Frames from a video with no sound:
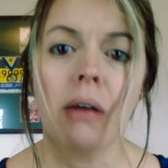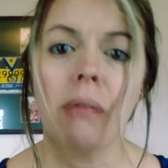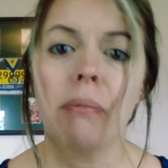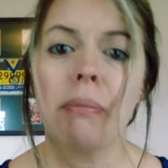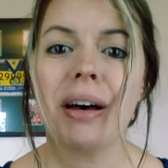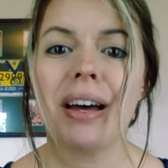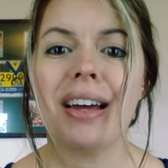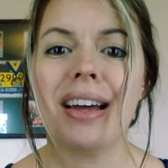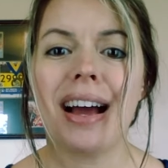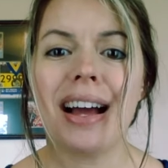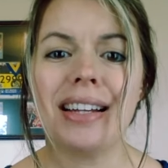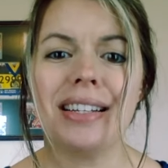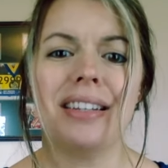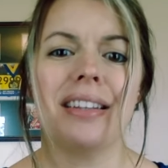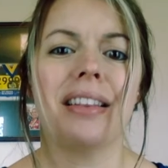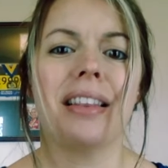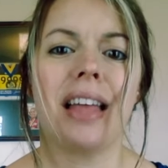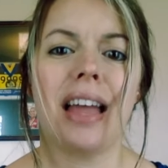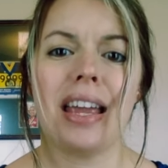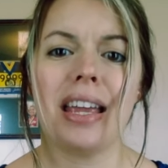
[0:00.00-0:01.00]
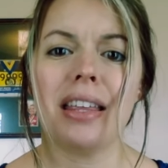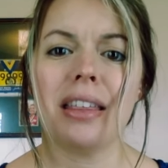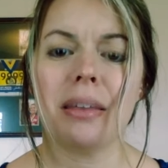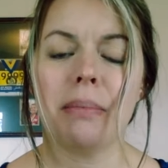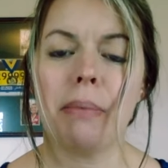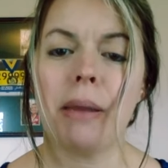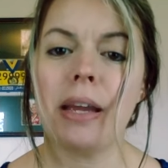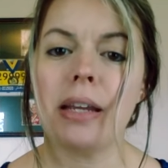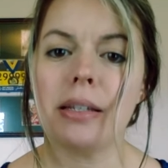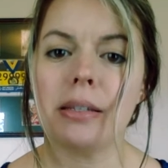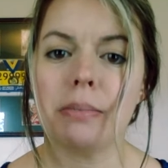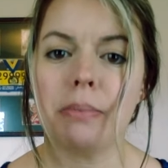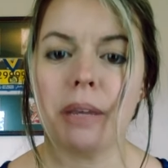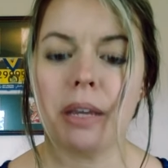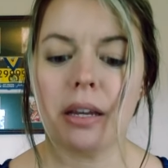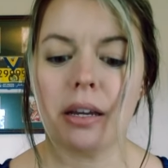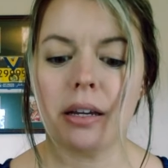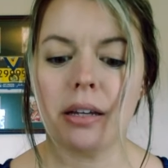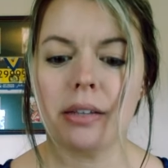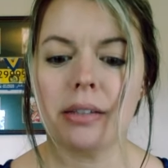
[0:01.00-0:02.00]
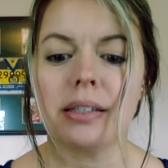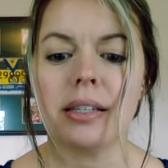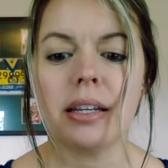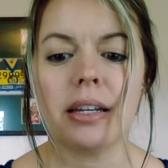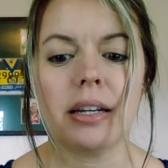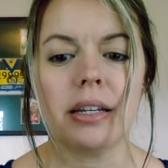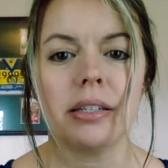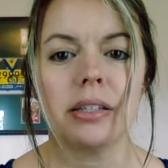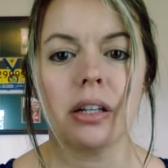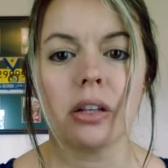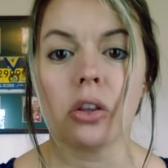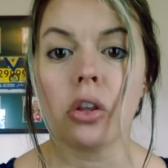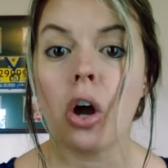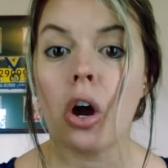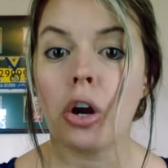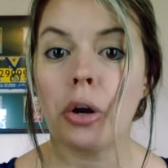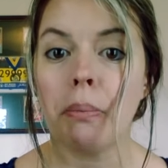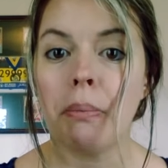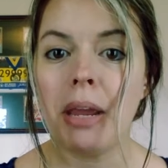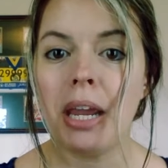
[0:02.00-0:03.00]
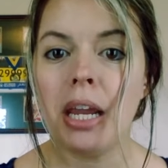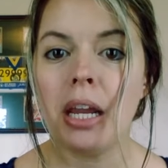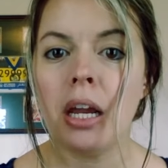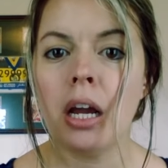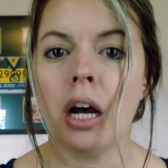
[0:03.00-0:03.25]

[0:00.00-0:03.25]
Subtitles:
but I did like the base because it is alarming.